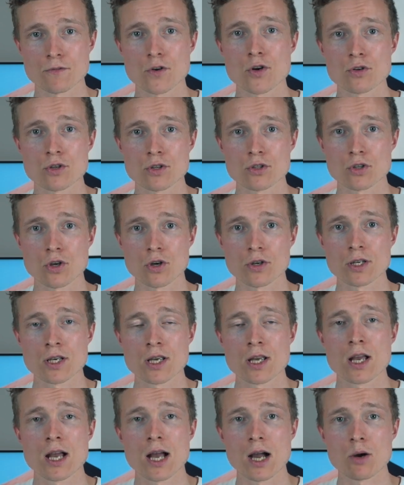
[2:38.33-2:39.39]
focus on,
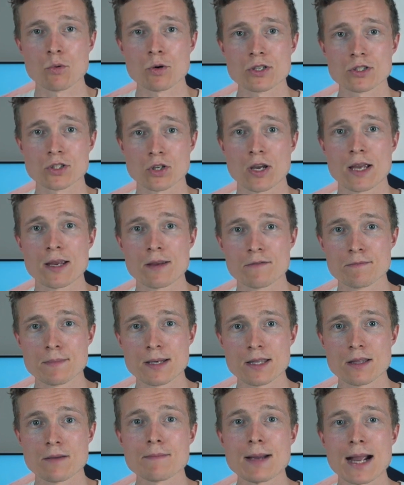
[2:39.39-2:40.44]
which gave
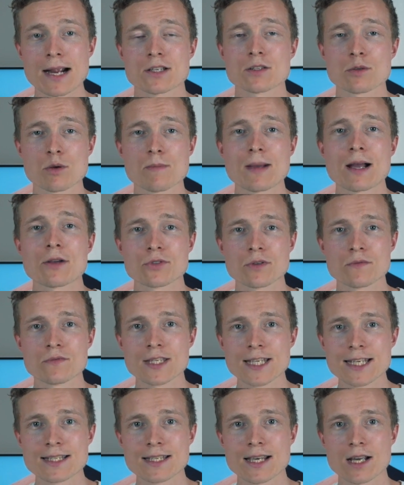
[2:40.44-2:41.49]
me the maximum amount of
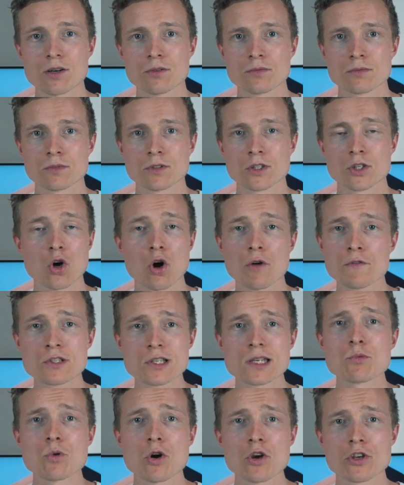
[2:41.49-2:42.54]
detail. You
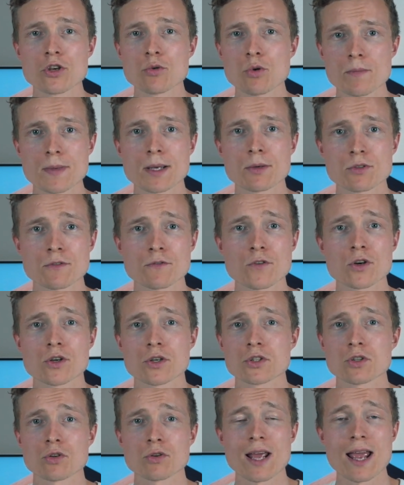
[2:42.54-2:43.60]
won't be able to
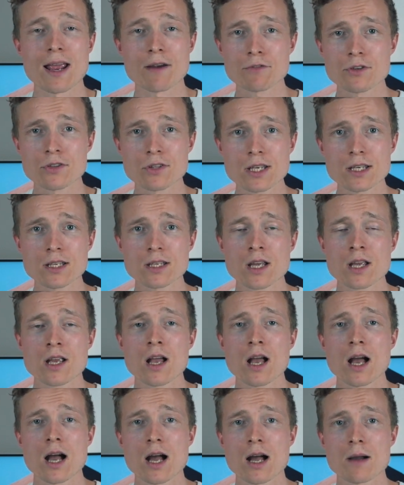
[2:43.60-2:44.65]
focus on everything,
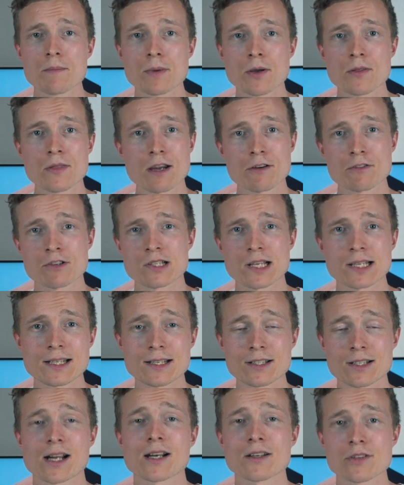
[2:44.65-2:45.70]
but there is like
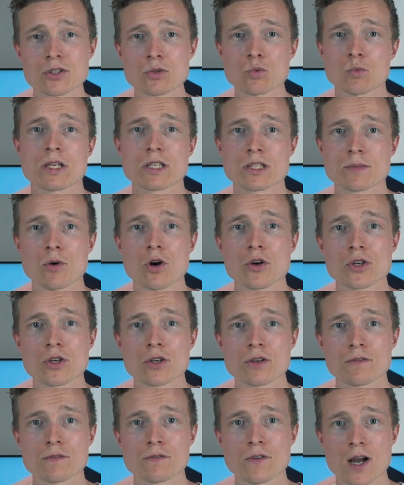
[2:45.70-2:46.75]
a kind of sweet spot you
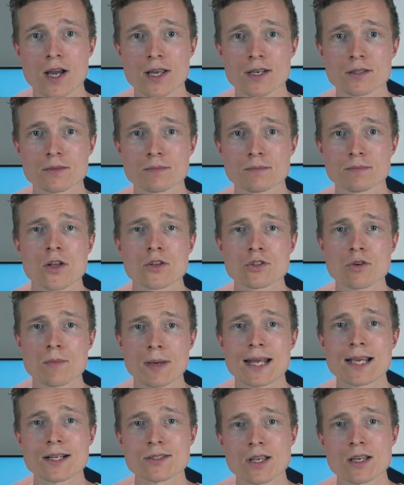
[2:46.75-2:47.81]
can find. So my
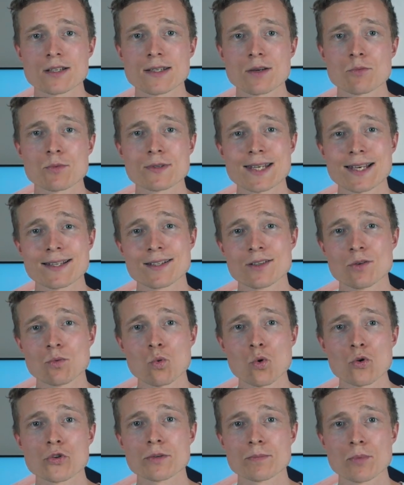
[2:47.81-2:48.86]
next idea was getting
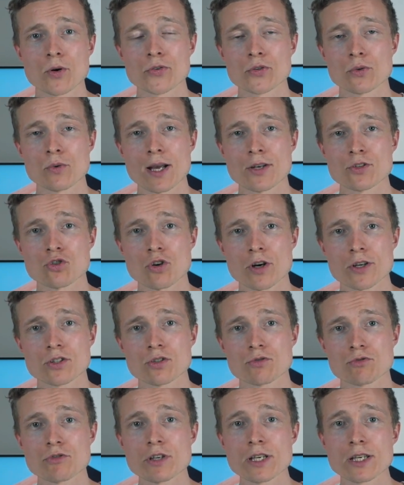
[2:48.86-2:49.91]
a water bottle and trying
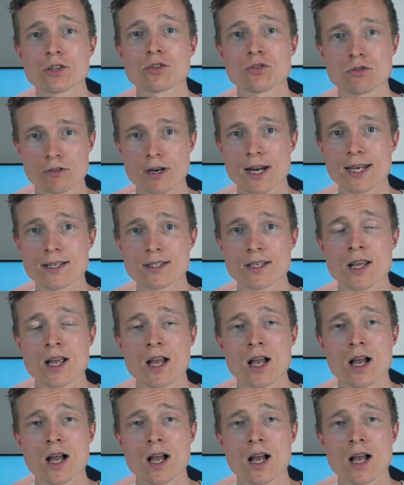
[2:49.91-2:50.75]
to recreate